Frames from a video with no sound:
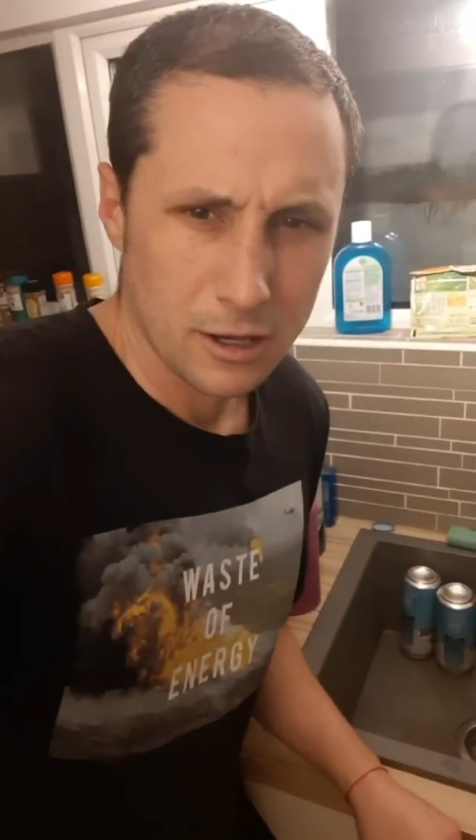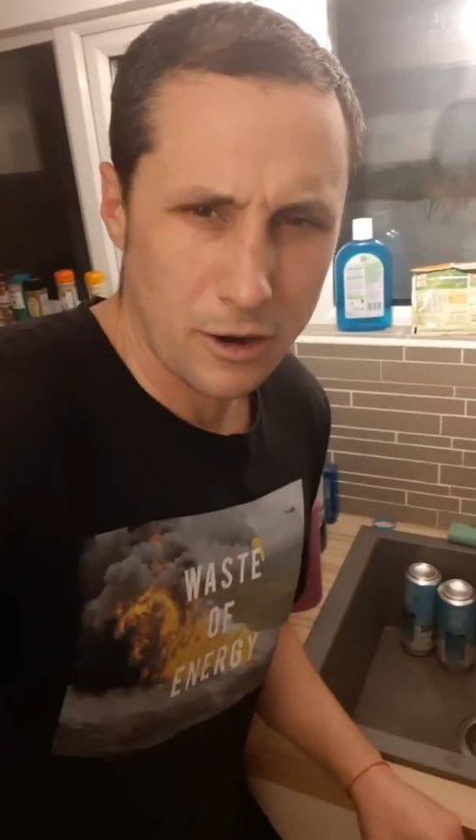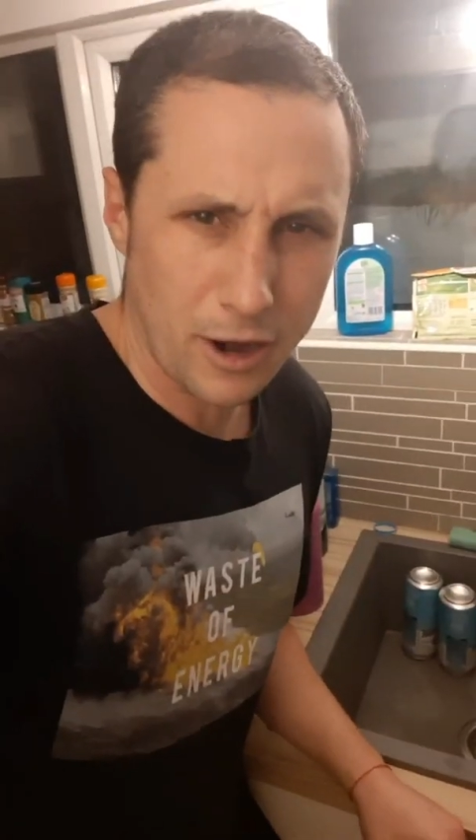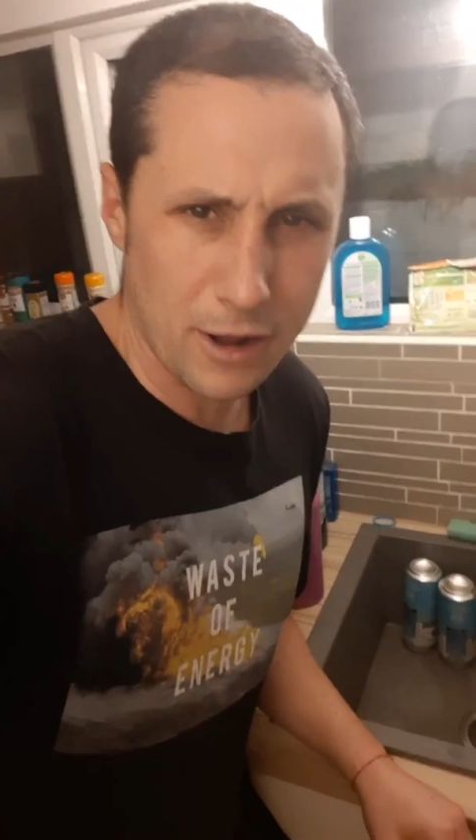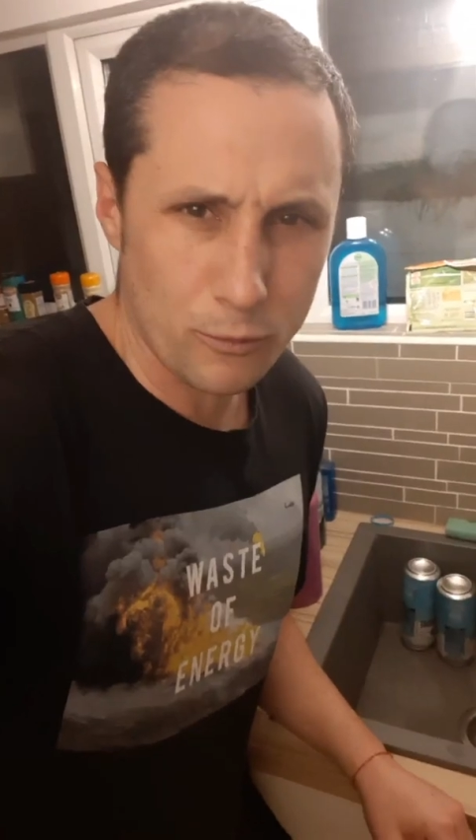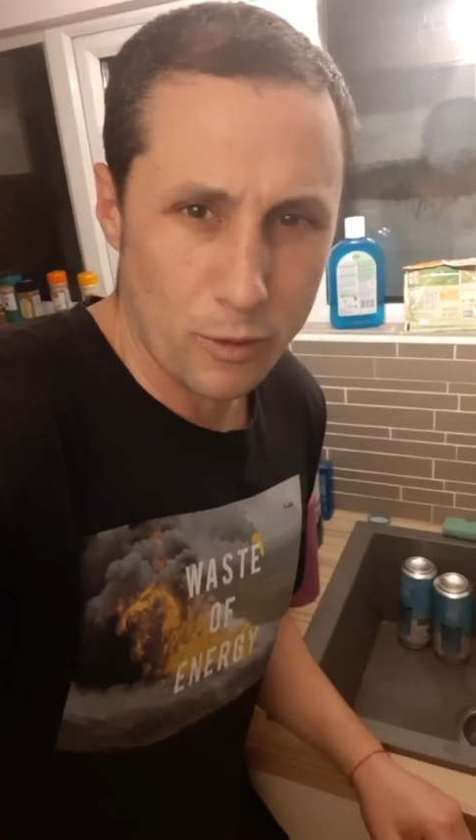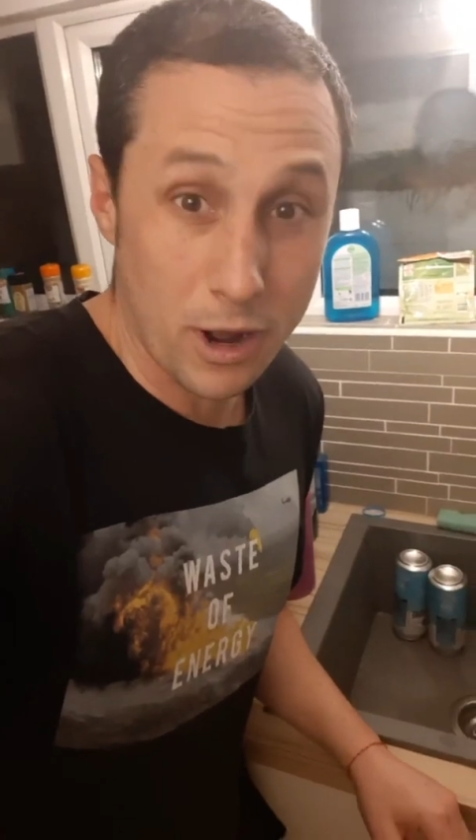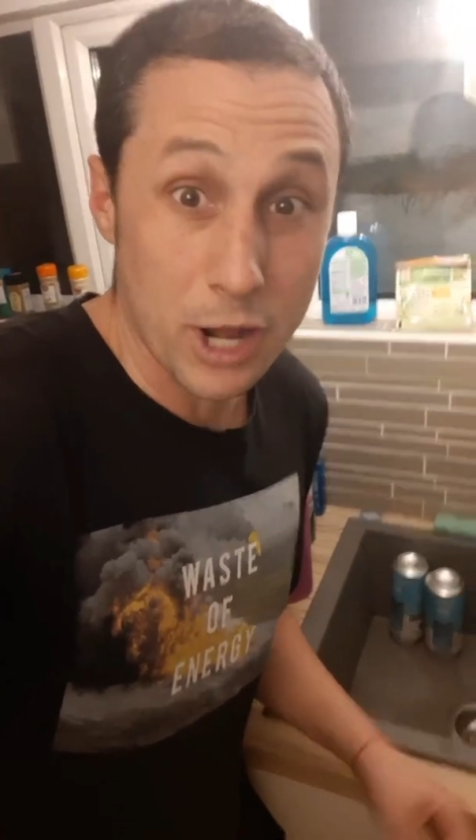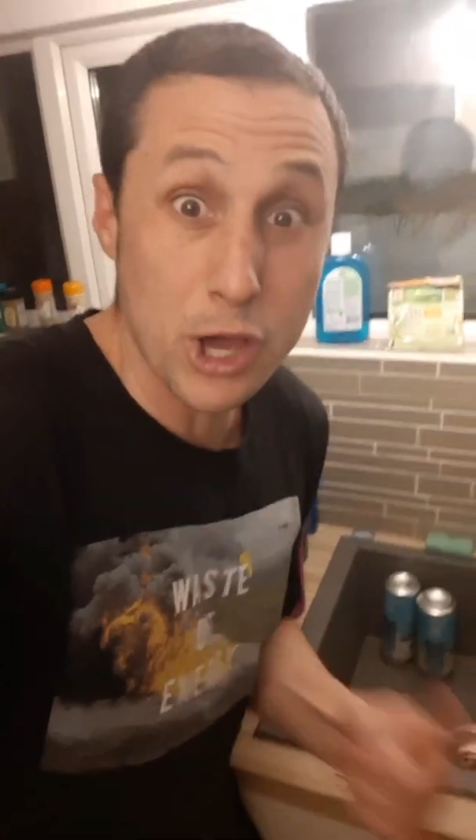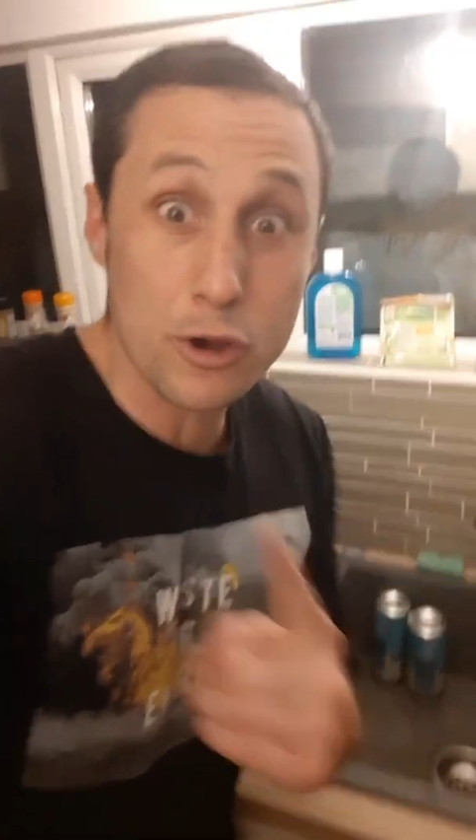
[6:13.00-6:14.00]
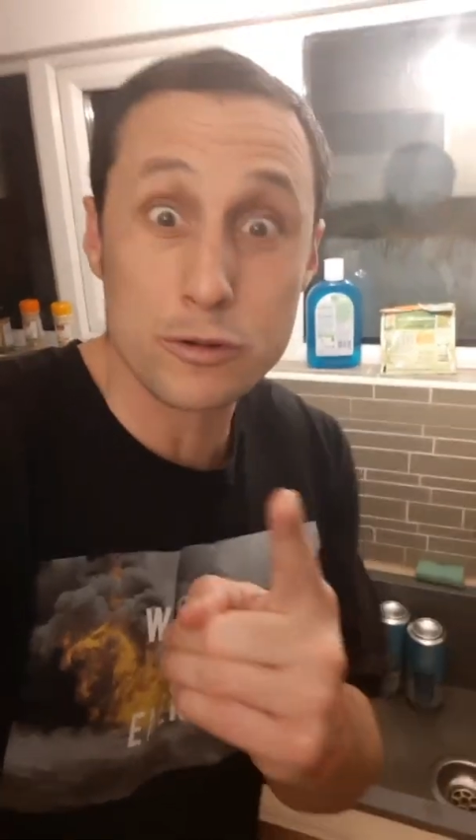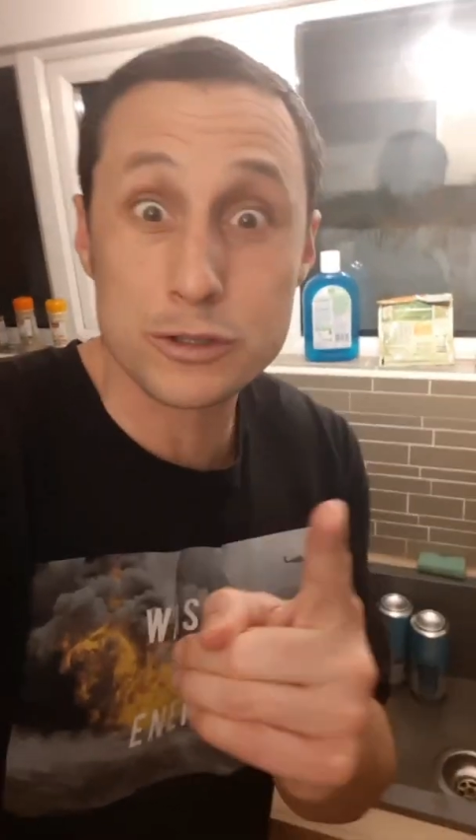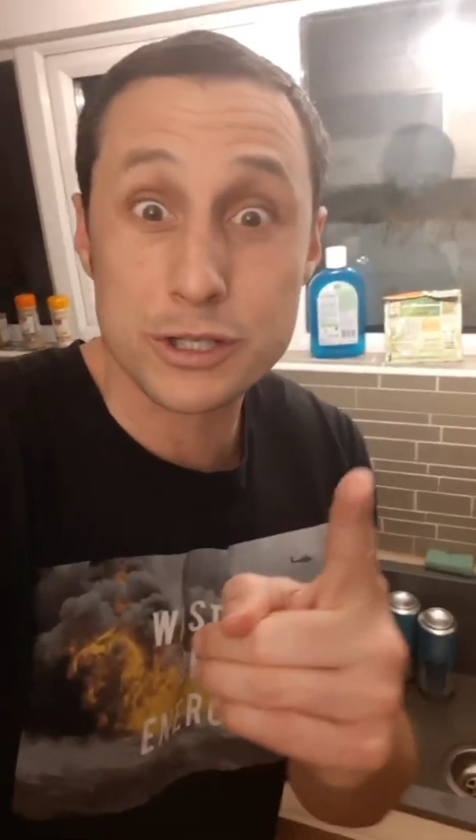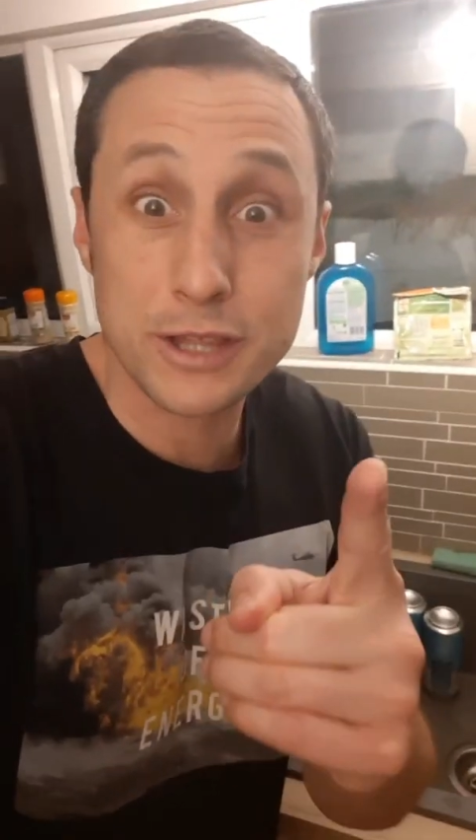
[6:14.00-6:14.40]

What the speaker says: All right, one huge